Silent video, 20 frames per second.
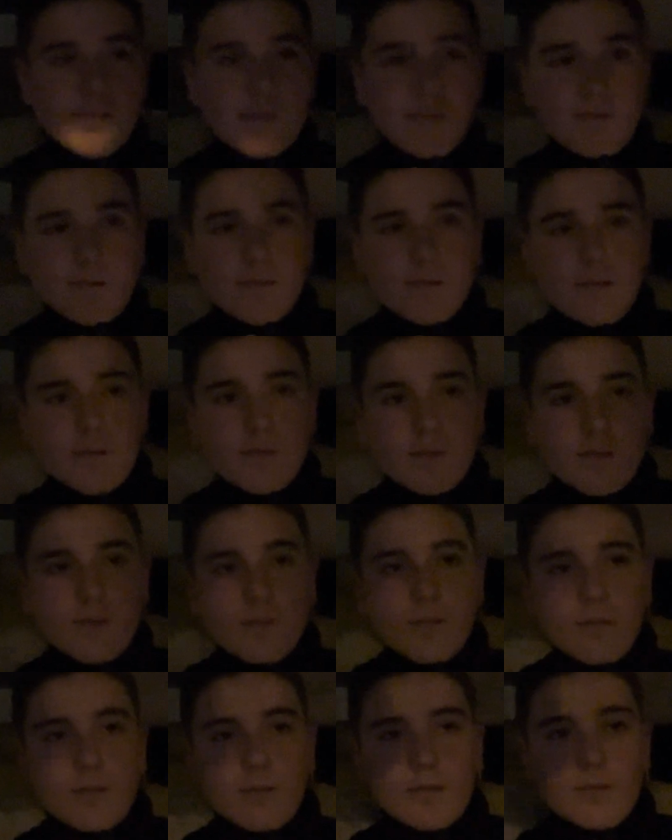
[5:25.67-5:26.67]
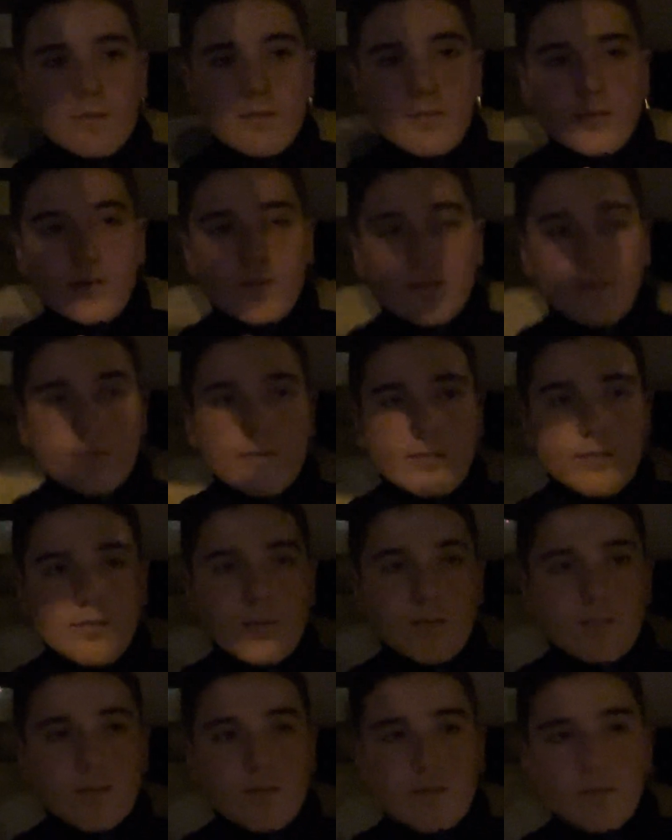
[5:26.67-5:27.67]
Bradshaw runs in towards goal.
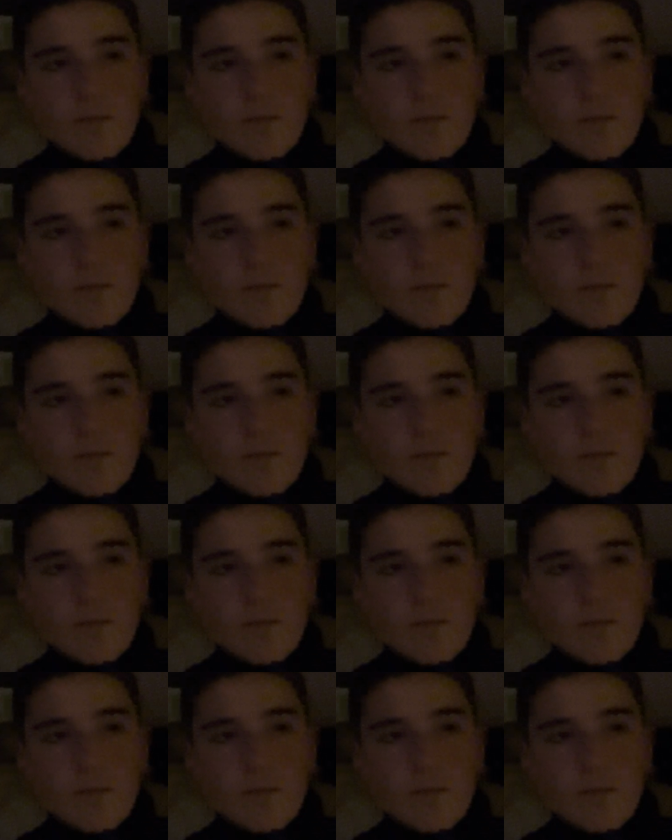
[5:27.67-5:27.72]
He